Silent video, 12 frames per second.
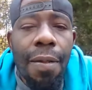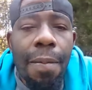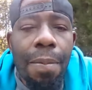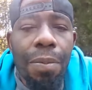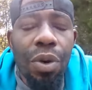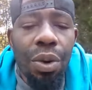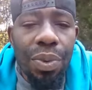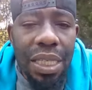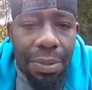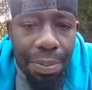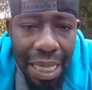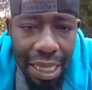What we
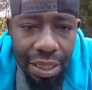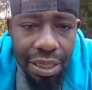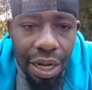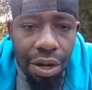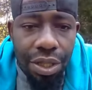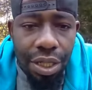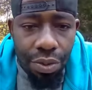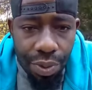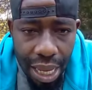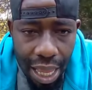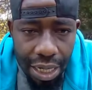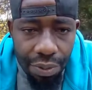speak turns into
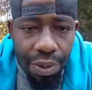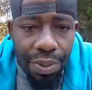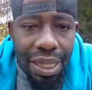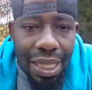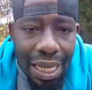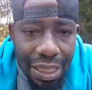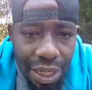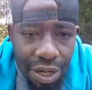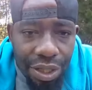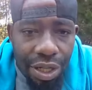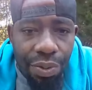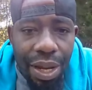reality. What we think
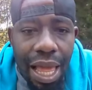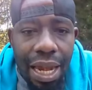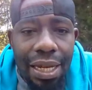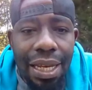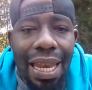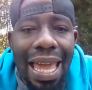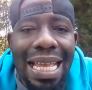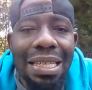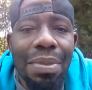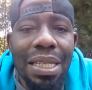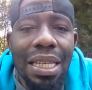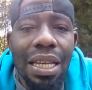turns into reality. The
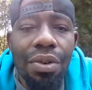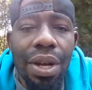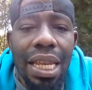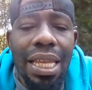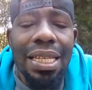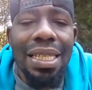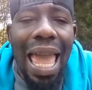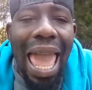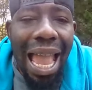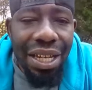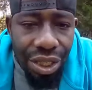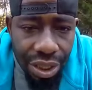last missing ingredient is
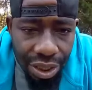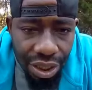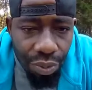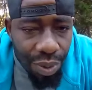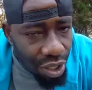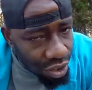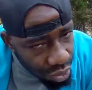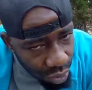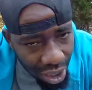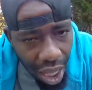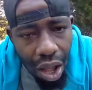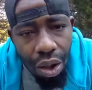action. So when you're
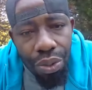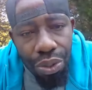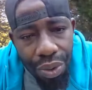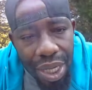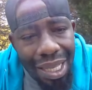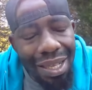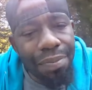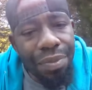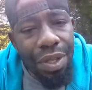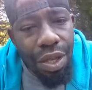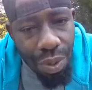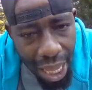doing all three,
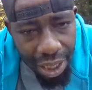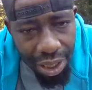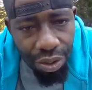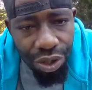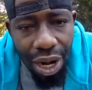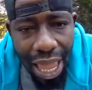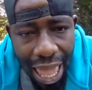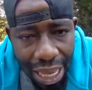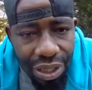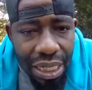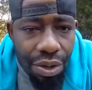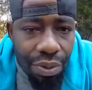you got to know you're
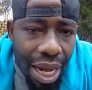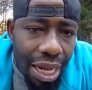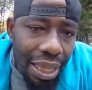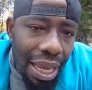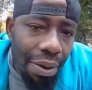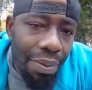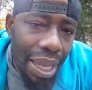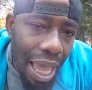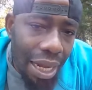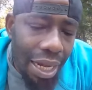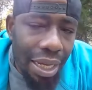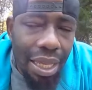actually creating that
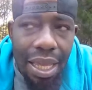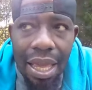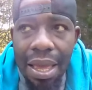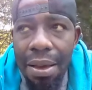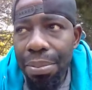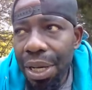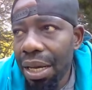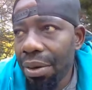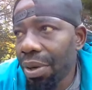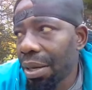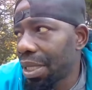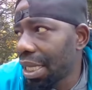reality. But
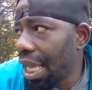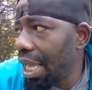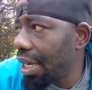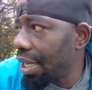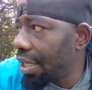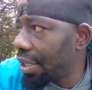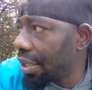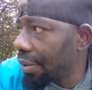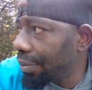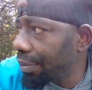what I'm saying is,